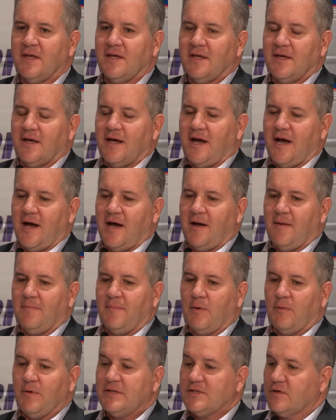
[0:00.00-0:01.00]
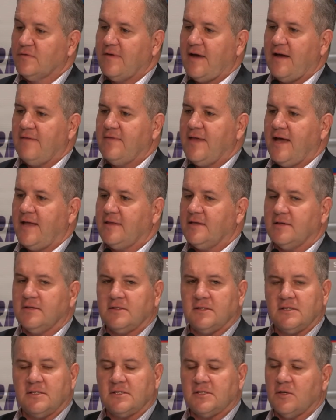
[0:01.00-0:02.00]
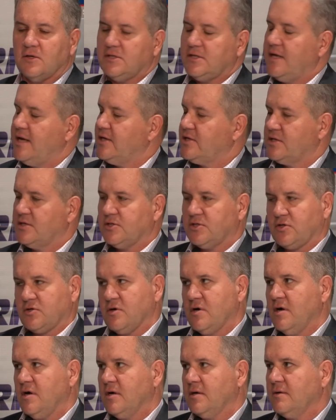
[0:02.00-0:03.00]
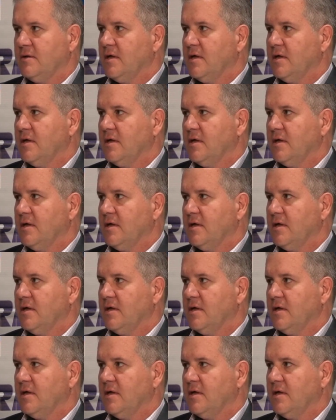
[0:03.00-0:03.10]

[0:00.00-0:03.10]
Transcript: But we survived that. The association's strong.